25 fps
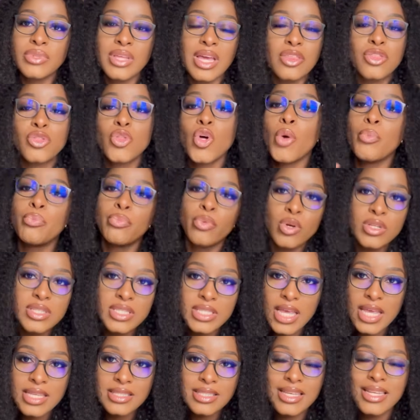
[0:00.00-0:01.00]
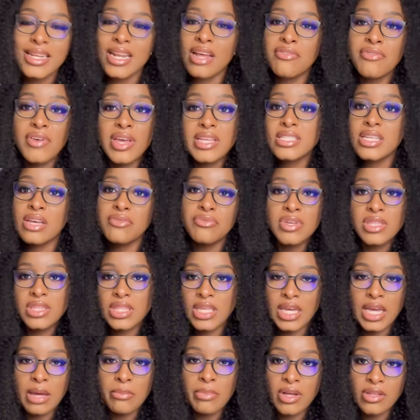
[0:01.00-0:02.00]
their thought process. It affects
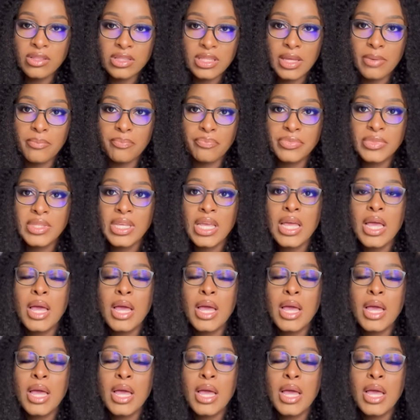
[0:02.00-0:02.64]
everything about them.